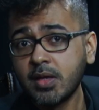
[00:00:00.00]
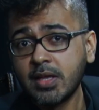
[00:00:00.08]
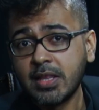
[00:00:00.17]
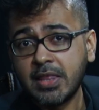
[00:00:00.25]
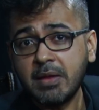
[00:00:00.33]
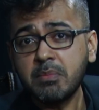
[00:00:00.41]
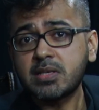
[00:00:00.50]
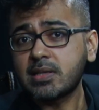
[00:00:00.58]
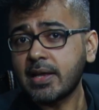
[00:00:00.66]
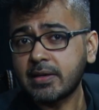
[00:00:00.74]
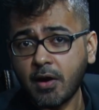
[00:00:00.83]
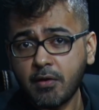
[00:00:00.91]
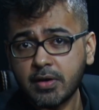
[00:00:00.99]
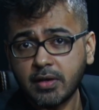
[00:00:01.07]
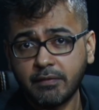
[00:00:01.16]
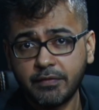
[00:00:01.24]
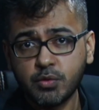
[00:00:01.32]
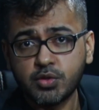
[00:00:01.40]
They misled current and
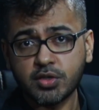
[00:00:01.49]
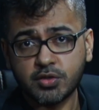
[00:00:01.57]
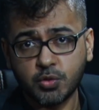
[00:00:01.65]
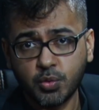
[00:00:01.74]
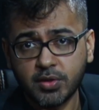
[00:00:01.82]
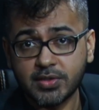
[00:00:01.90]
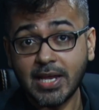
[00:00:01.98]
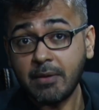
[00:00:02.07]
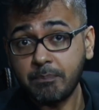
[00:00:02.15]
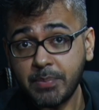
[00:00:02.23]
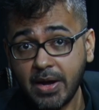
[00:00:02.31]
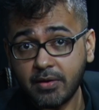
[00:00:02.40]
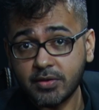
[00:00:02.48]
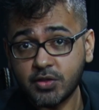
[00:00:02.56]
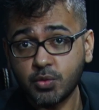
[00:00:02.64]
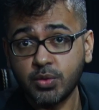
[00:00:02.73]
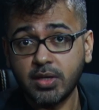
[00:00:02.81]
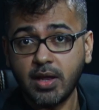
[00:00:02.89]
future students and parents
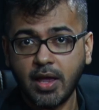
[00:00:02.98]
who need